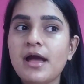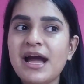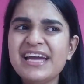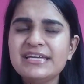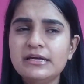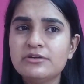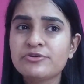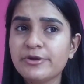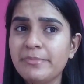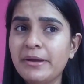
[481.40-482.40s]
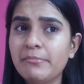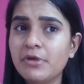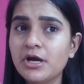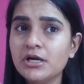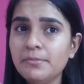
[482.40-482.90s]
I
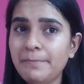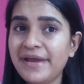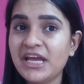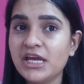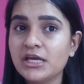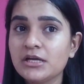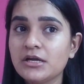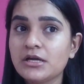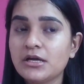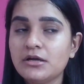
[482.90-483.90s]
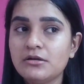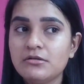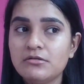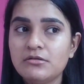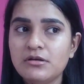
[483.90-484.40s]
remember paying
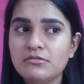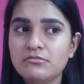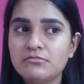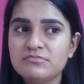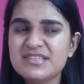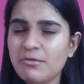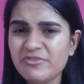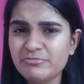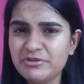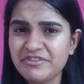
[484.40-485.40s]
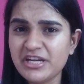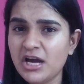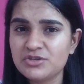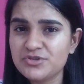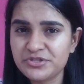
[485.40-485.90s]
somewhere between one
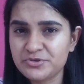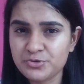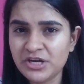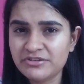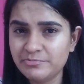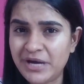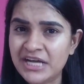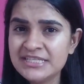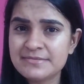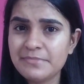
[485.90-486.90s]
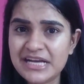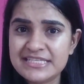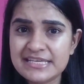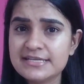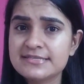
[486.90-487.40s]
hundred to two hundred bahts.
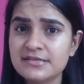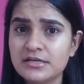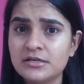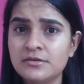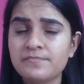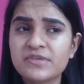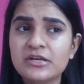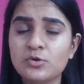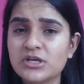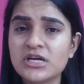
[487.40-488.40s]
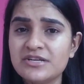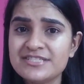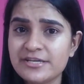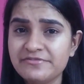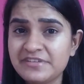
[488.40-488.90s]
Bahts is the local
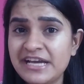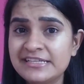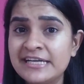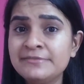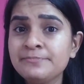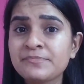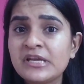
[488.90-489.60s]
currency of Thailand.